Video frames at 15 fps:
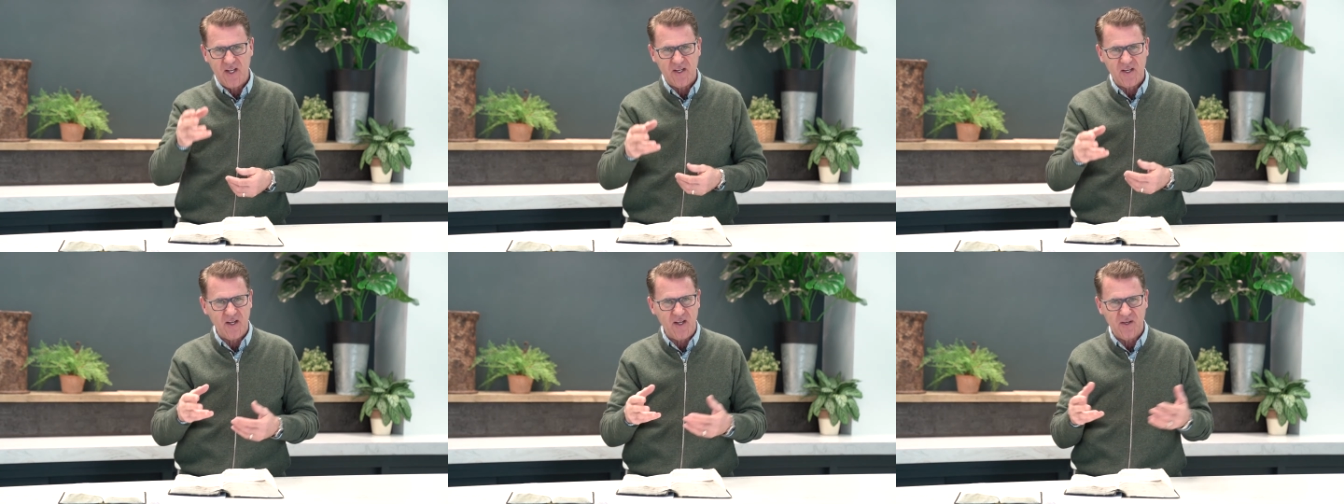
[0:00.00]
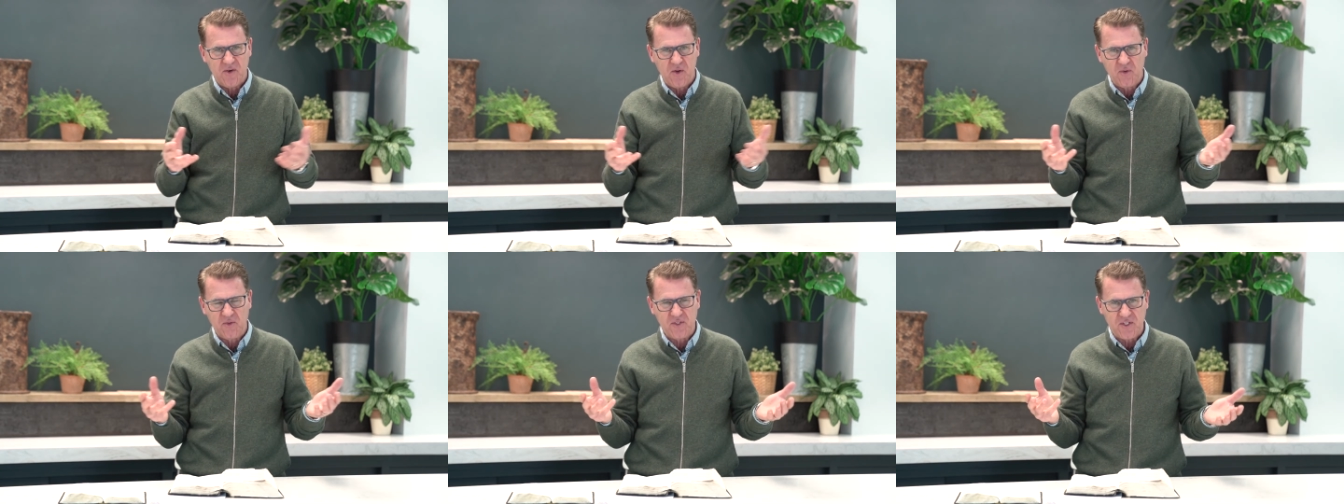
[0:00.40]
and, and
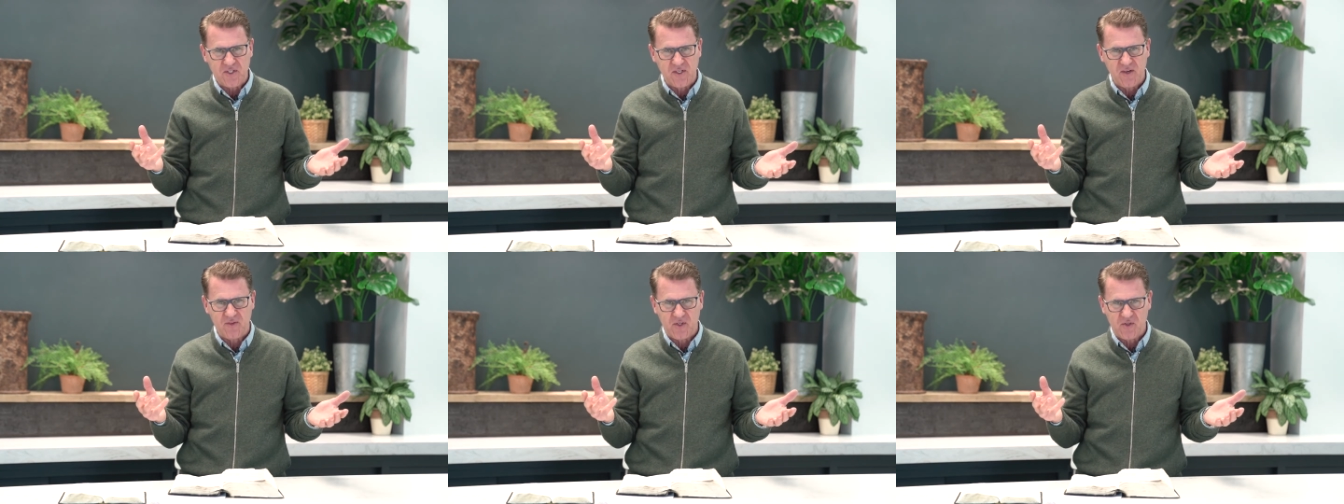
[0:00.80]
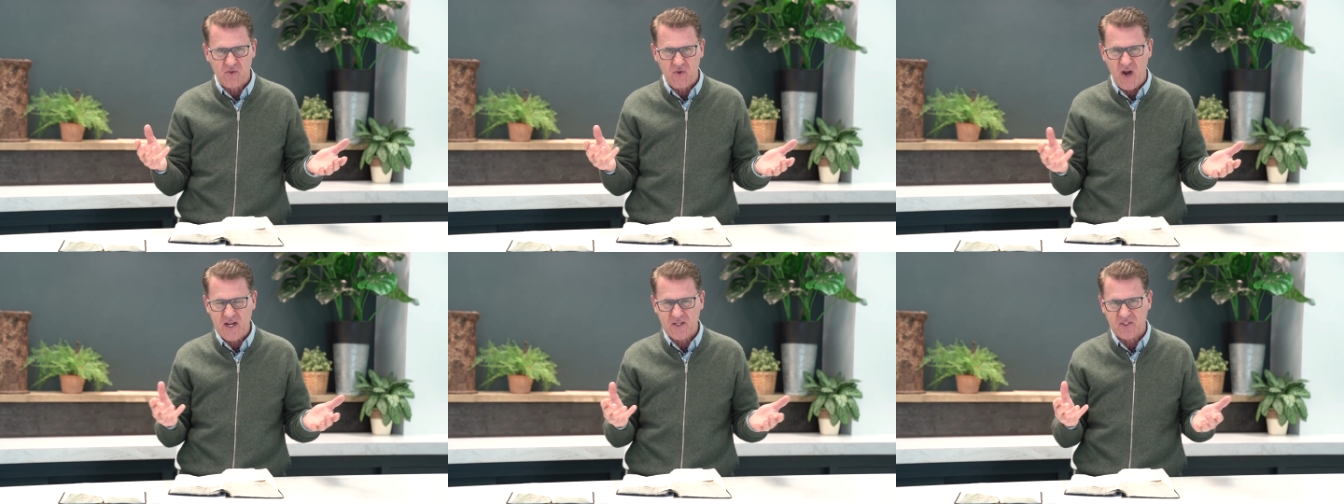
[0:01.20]
all these different
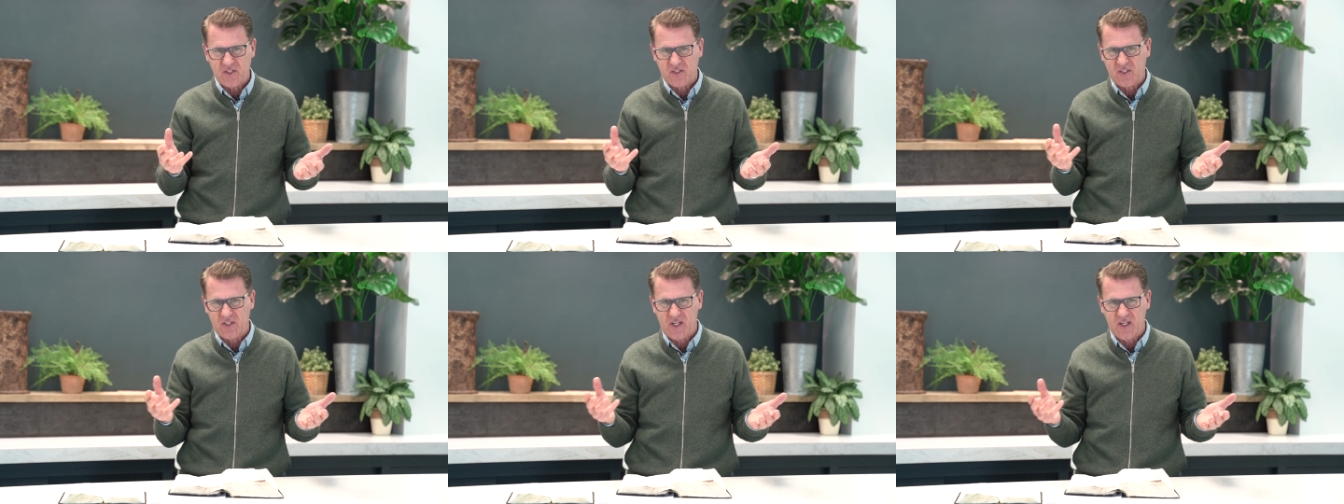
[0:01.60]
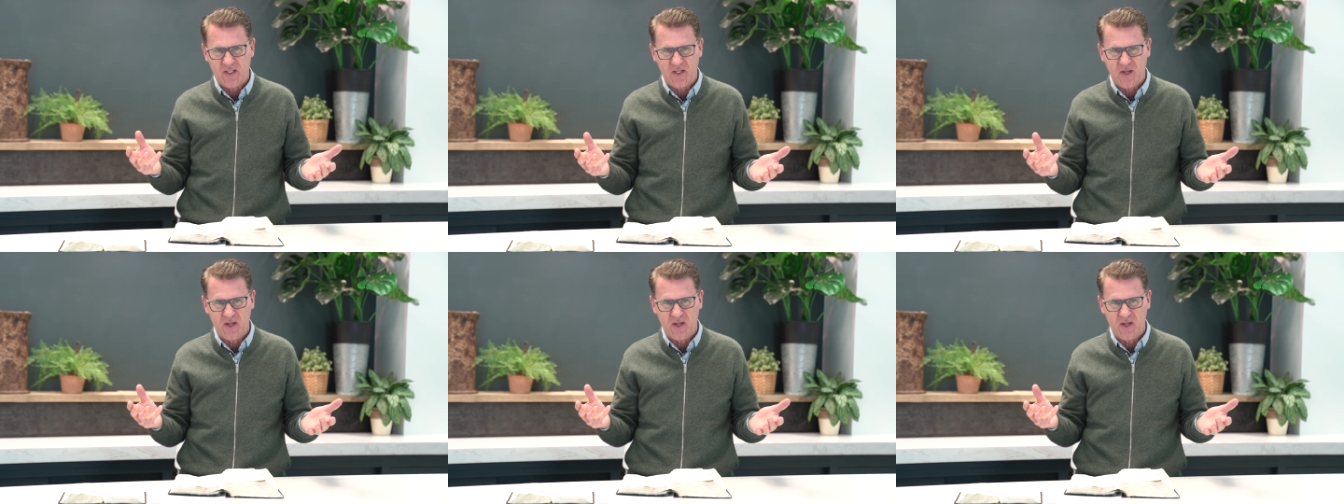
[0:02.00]
graces, the,